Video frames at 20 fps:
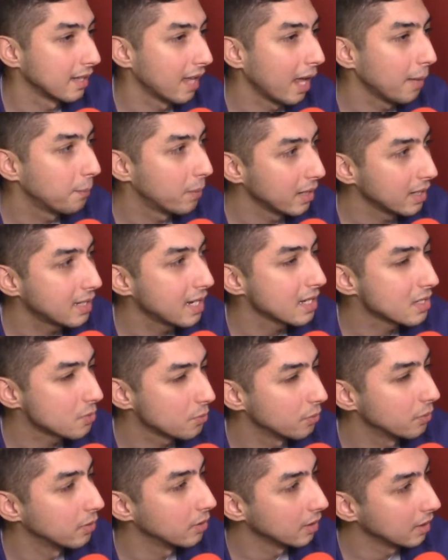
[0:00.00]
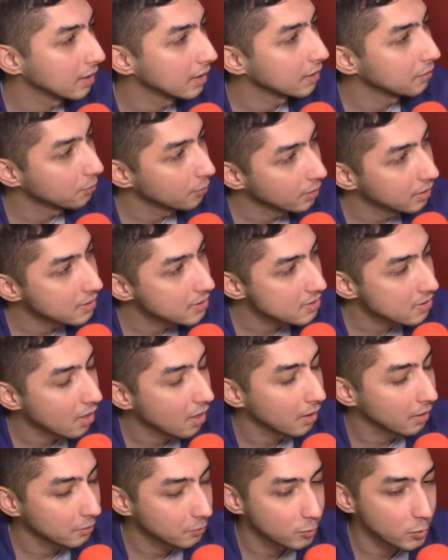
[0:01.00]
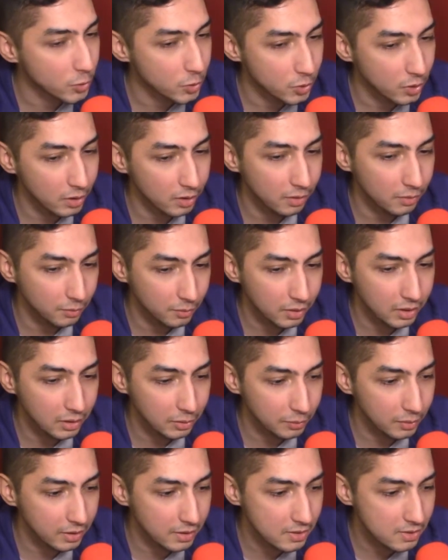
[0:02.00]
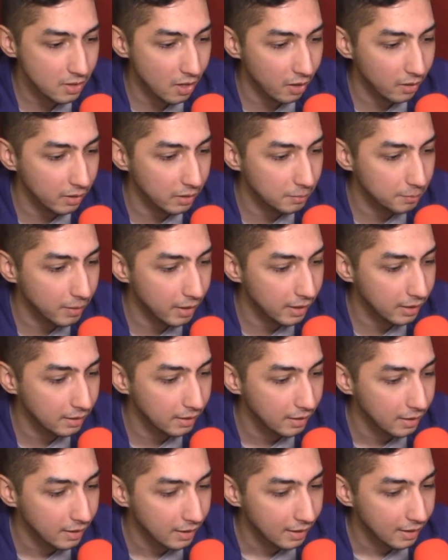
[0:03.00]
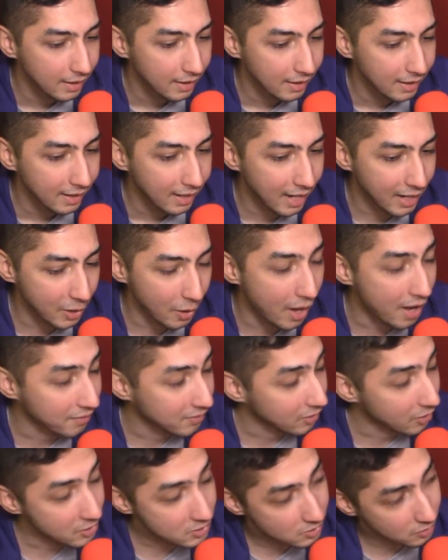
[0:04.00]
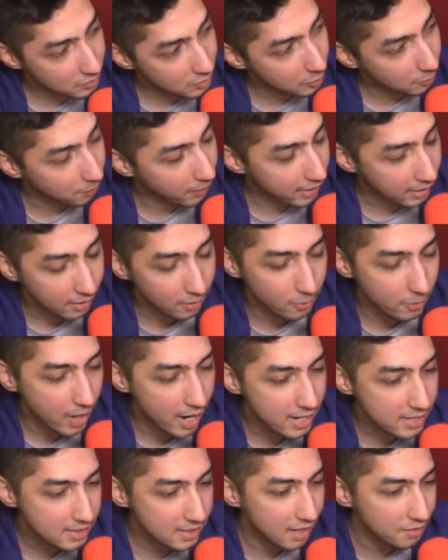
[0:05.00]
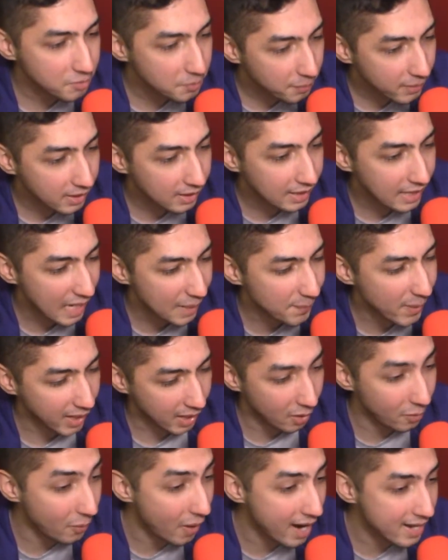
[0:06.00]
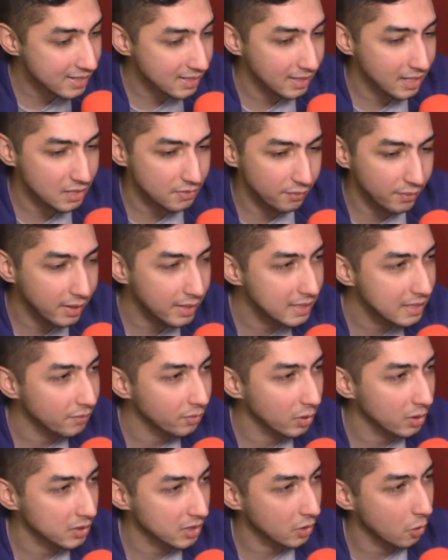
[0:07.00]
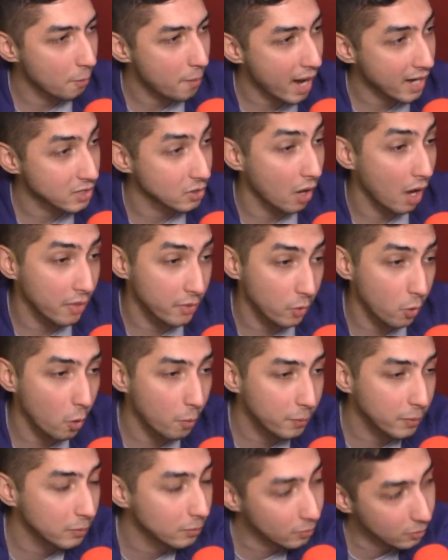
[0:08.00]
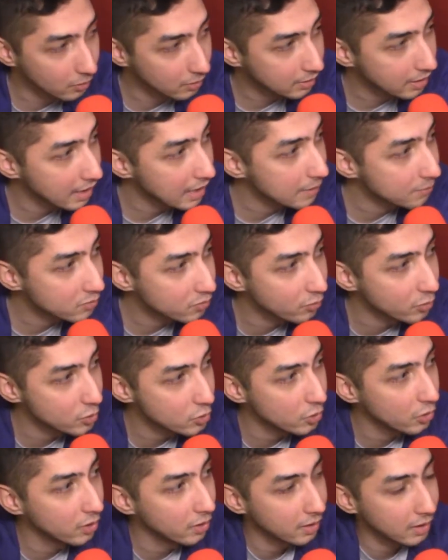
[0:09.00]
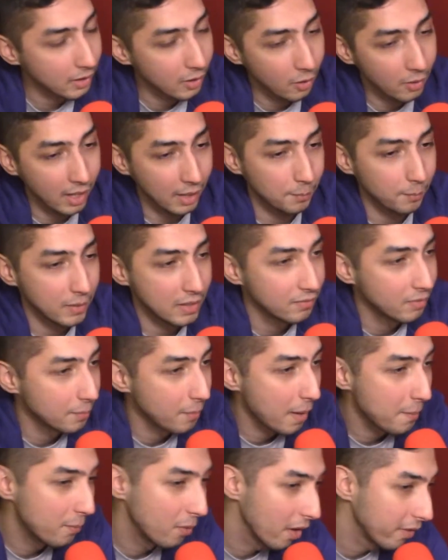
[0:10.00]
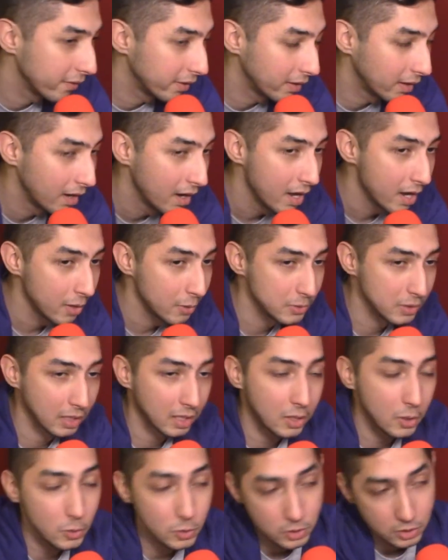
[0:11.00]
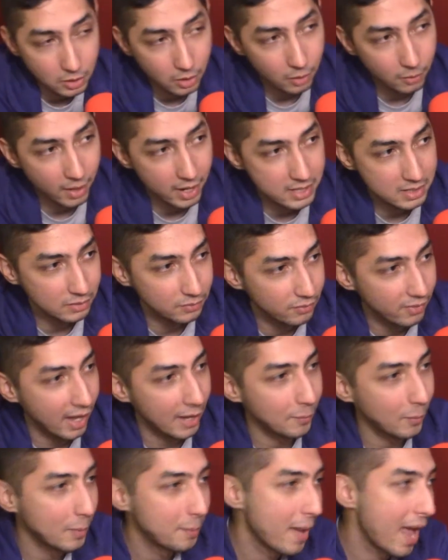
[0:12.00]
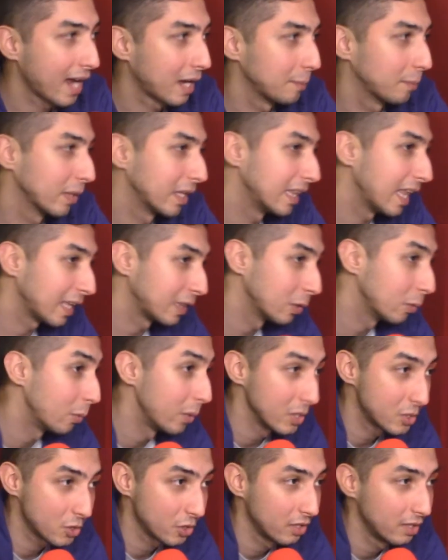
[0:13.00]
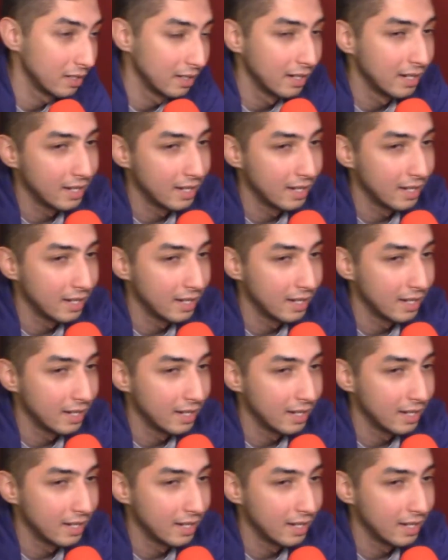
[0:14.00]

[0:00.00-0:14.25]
that, but it gets really solid for sure. Really solid. But I don't know, after also you're playing Horizon, after playing a game like Horizon, it's very difficult to go back to other open world games for sure. You know, like even my brother, who's a huge Horizon fan, went back and played like The Witcher,